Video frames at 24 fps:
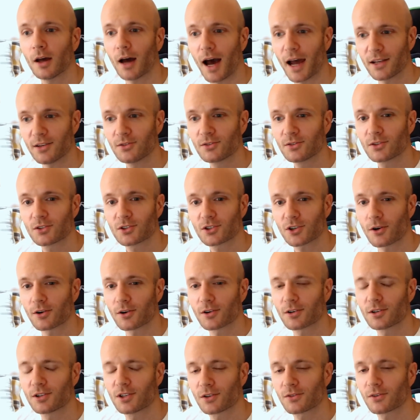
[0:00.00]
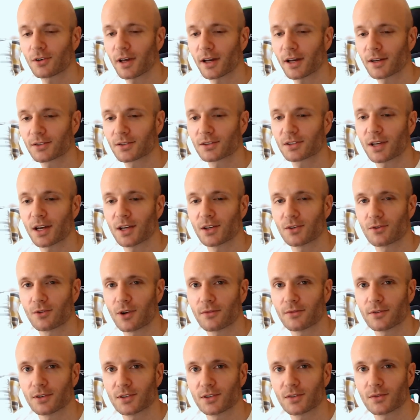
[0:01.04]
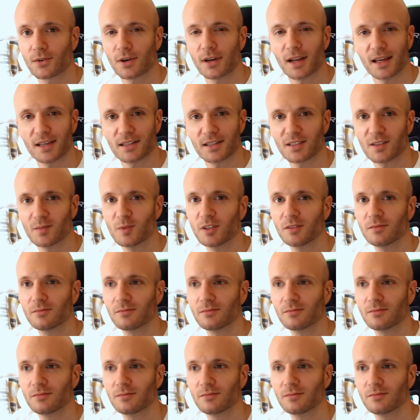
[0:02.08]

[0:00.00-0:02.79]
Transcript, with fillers: I'd use a chart or general exercise reference for an estimate.